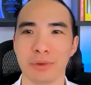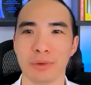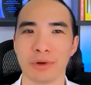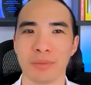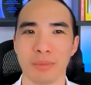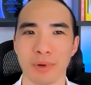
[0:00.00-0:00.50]

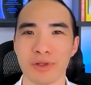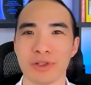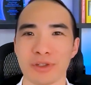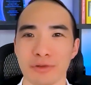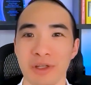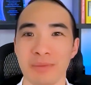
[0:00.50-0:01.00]
or
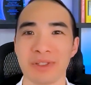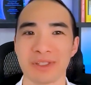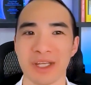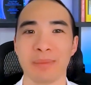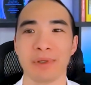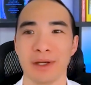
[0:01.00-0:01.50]
emerging treatments
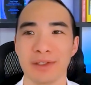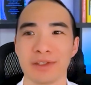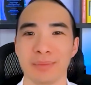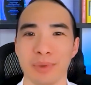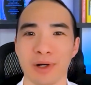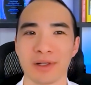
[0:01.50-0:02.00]
coming onto
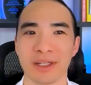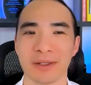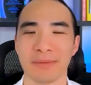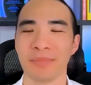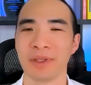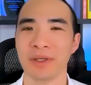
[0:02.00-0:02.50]
the market.
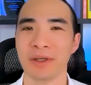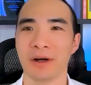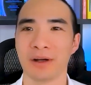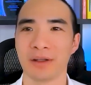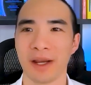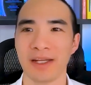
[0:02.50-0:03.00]

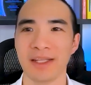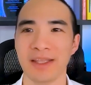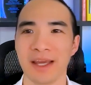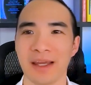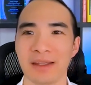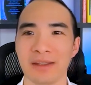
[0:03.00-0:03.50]
Are there any
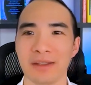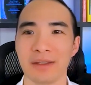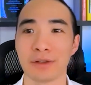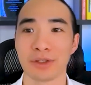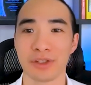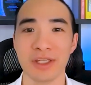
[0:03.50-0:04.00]
that
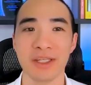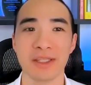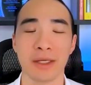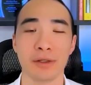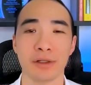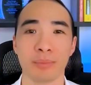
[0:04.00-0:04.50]
you're seeing
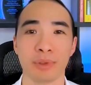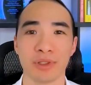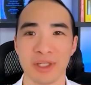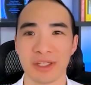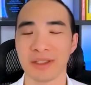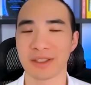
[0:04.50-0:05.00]
that you're
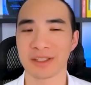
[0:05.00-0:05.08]
particularly